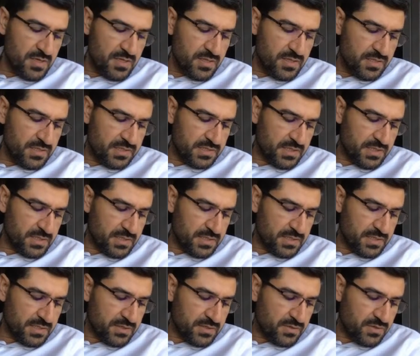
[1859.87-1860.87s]
This is
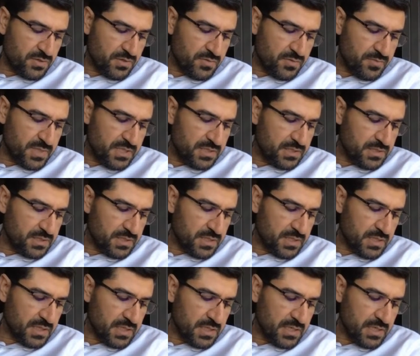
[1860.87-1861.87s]
another comment.
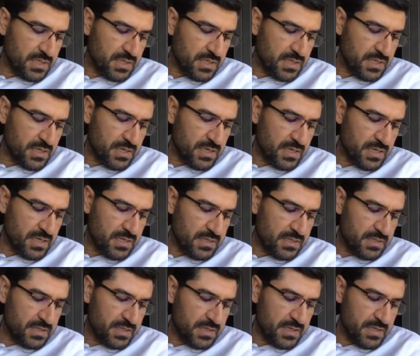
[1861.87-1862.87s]
And
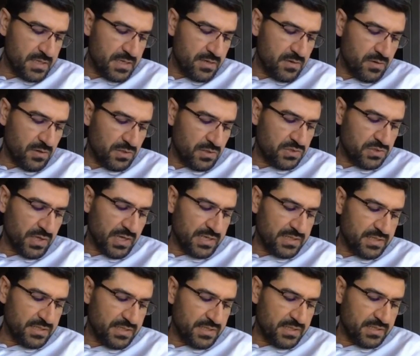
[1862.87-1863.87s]
also, I
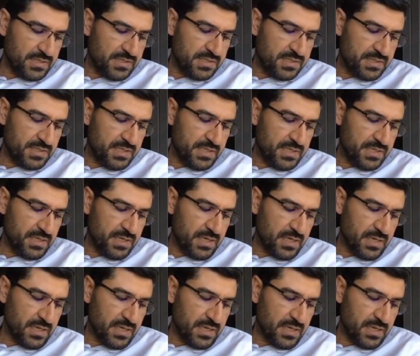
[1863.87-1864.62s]
didn't see